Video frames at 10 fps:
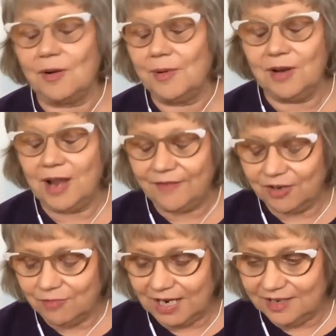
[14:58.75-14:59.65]

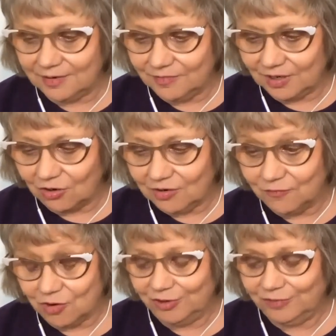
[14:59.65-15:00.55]
having read a lot of
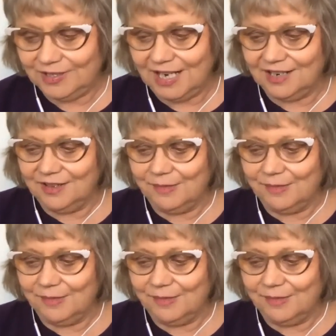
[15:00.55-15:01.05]
what you've said in the